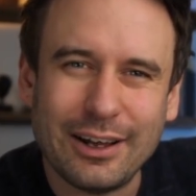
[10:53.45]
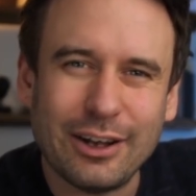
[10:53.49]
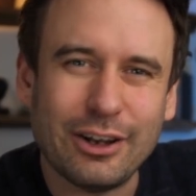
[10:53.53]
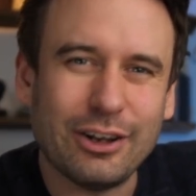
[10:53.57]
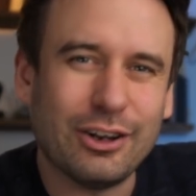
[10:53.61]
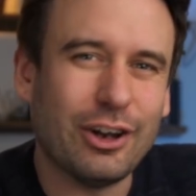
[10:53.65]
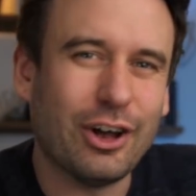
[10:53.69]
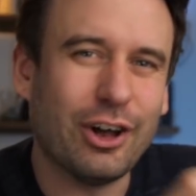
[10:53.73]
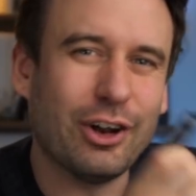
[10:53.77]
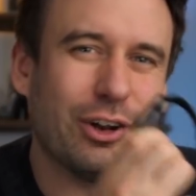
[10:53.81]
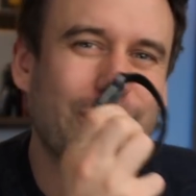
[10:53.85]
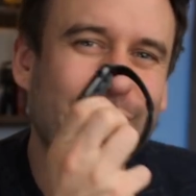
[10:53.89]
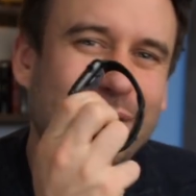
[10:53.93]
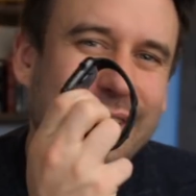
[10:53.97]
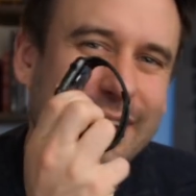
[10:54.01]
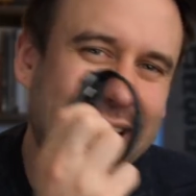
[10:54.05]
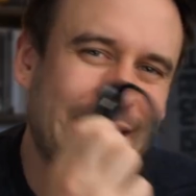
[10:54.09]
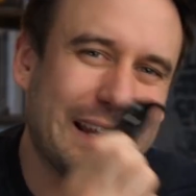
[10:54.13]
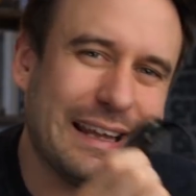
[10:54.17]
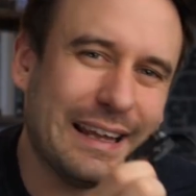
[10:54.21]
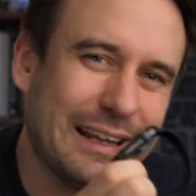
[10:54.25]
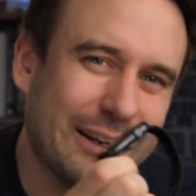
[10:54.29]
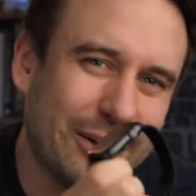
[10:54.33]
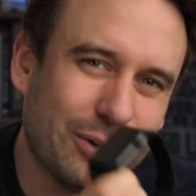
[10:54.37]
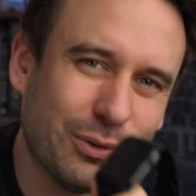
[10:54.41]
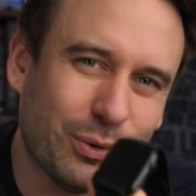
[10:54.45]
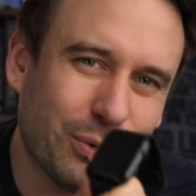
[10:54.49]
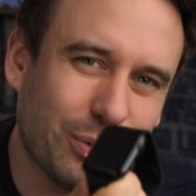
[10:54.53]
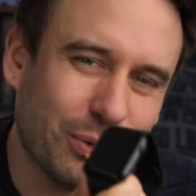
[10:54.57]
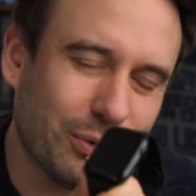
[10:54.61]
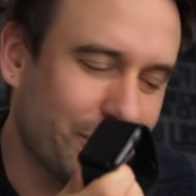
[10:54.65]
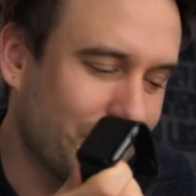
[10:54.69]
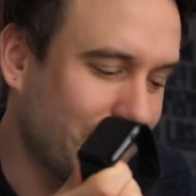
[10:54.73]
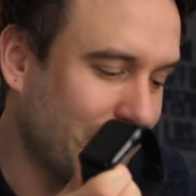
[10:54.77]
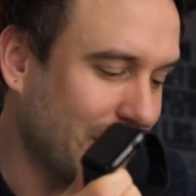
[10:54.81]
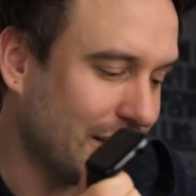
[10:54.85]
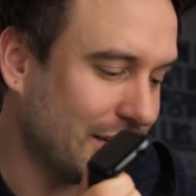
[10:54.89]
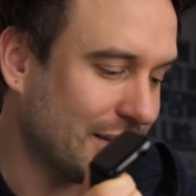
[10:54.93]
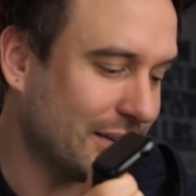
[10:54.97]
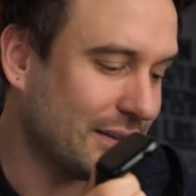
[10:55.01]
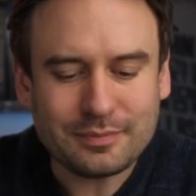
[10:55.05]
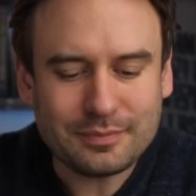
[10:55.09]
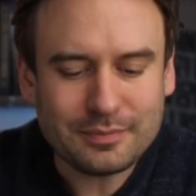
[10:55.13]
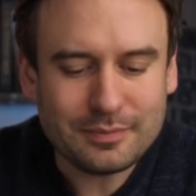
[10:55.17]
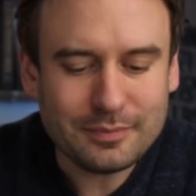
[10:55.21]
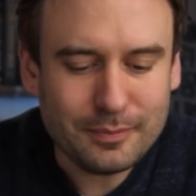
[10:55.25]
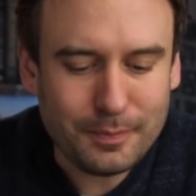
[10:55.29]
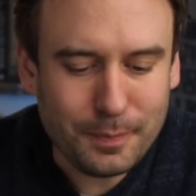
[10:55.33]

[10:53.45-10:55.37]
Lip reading: I don't need all of this.